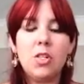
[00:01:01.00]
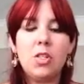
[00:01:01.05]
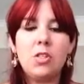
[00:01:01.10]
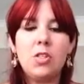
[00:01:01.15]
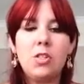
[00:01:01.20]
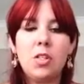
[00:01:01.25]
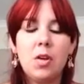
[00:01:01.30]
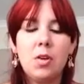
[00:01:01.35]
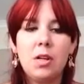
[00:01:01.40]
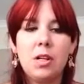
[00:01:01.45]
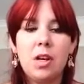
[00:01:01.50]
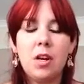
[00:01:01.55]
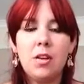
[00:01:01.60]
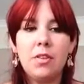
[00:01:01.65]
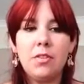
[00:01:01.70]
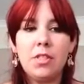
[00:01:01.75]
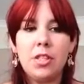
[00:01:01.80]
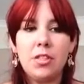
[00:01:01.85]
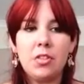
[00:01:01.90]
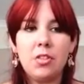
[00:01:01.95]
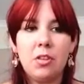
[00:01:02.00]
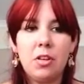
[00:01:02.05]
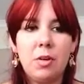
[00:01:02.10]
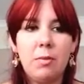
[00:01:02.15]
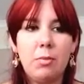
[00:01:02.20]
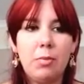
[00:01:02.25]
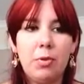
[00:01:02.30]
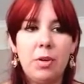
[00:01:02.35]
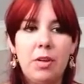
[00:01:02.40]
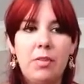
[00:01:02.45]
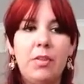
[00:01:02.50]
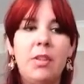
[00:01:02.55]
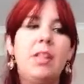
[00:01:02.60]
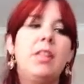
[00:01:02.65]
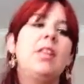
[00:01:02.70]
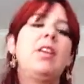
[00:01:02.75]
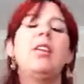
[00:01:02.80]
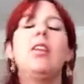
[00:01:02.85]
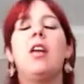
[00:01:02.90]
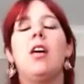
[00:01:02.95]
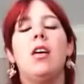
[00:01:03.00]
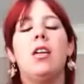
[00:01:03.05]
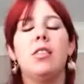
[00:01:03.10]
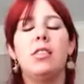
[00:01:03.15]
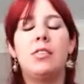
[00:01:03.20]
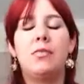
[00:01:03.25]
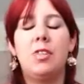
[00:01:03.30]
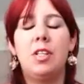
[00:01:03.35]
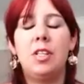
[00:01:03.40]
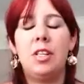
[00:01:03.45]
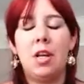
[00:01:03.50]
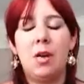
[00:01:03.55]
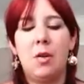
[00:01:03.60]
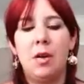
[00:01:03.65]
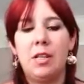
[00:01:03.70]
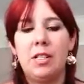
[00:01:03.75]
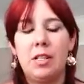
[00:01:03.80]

So I kind of touched on it briefly in the last video I